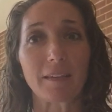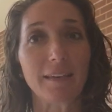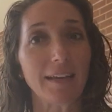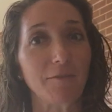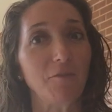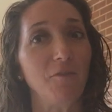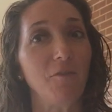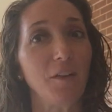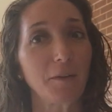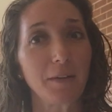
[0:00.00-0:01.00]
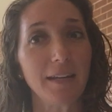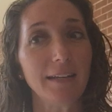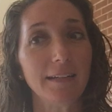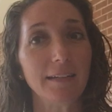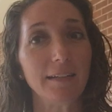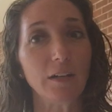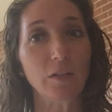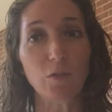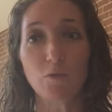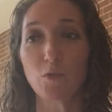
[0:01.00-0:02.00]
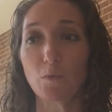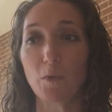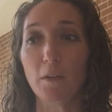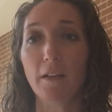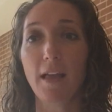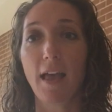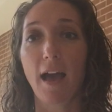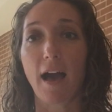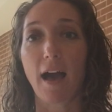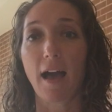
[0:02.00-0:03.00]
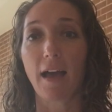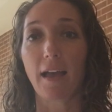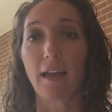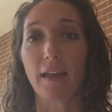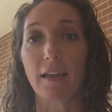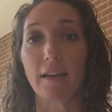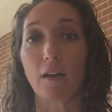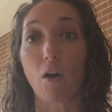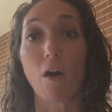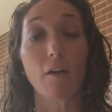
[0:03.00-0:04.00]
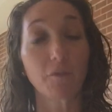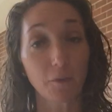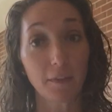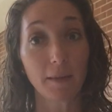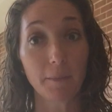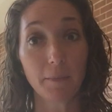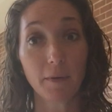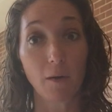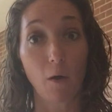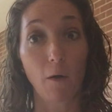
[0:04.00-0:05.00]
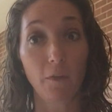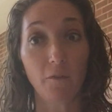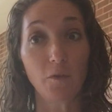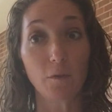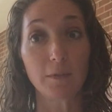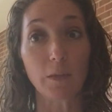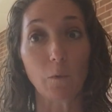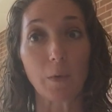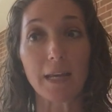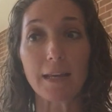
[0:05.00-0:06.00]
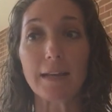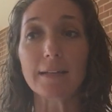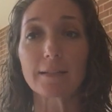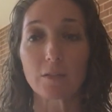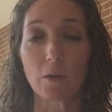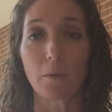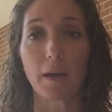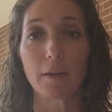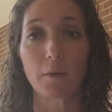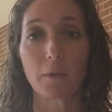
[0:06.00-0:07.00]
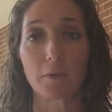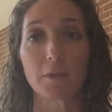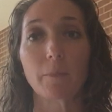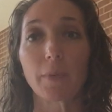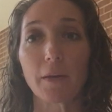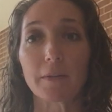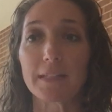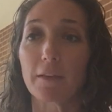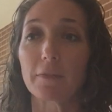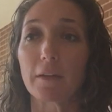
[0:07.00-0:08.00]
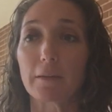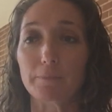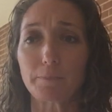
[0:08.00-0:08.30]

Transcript: Yeah, very unusual. I offer them all the foods that we eat. So I know there's some parents out there